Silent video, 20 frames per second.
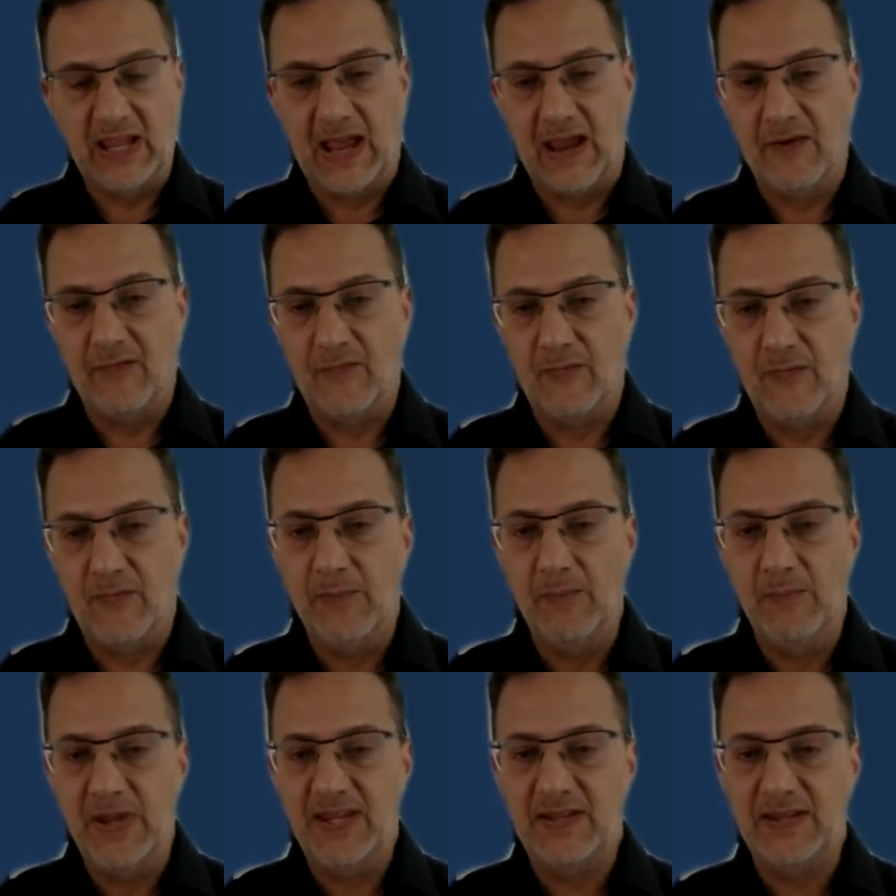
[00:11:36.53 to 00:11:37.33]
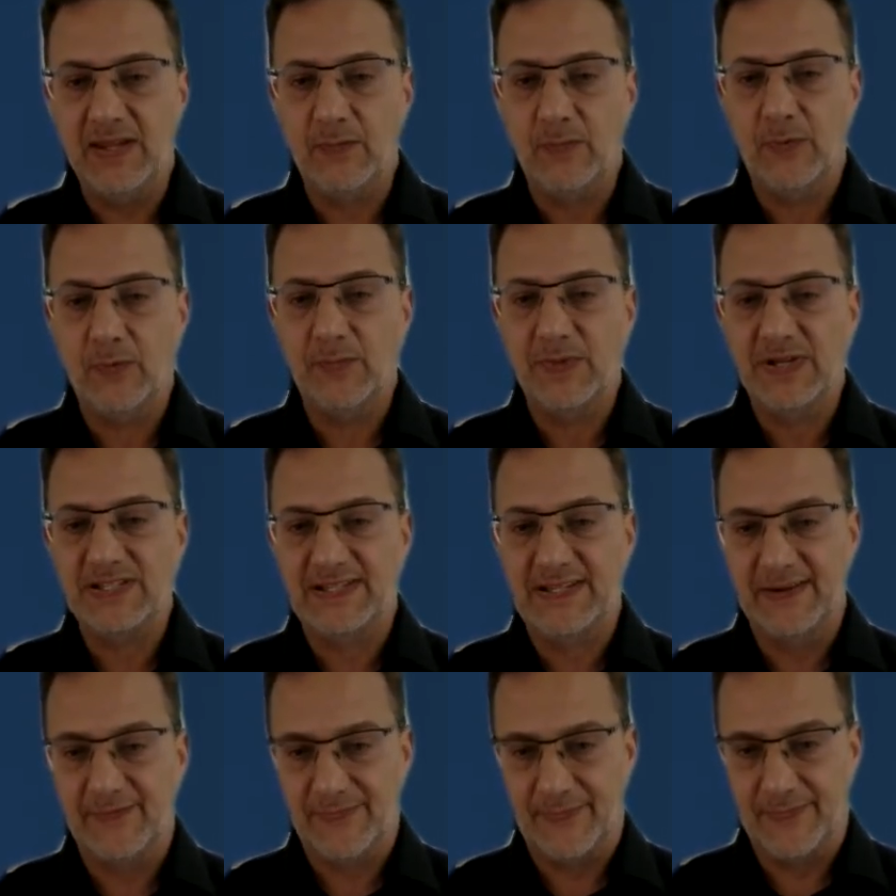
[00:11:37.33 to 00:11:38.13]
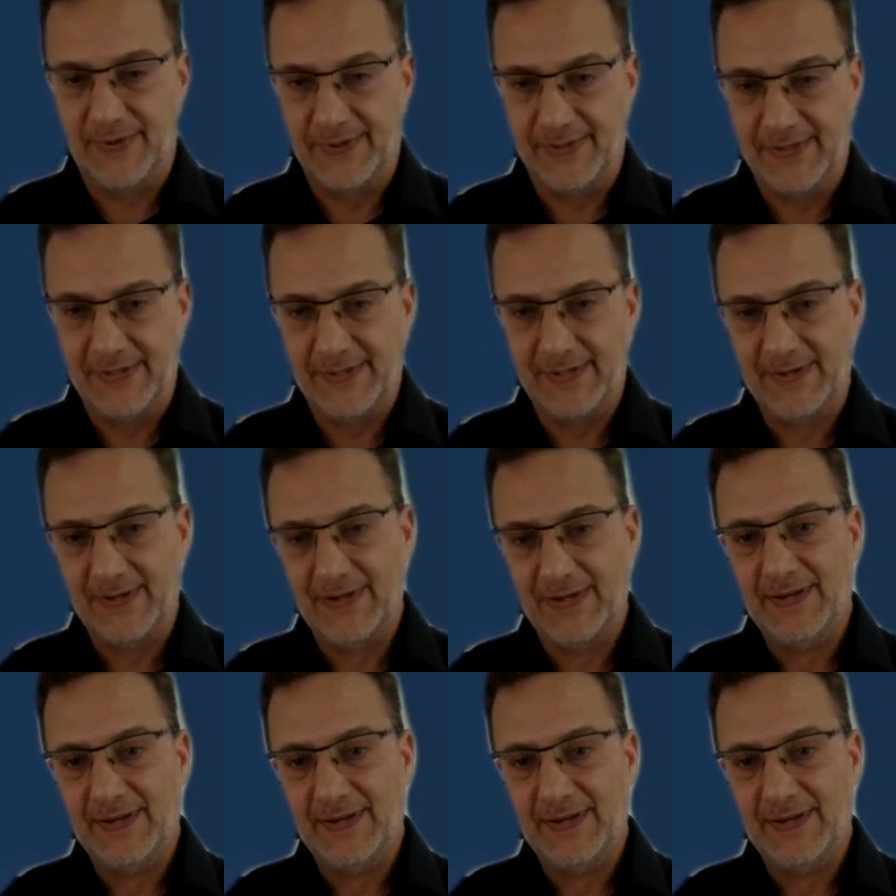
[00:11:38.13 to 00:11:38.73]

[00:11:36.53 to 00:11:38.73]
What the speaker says: every meeting room is different.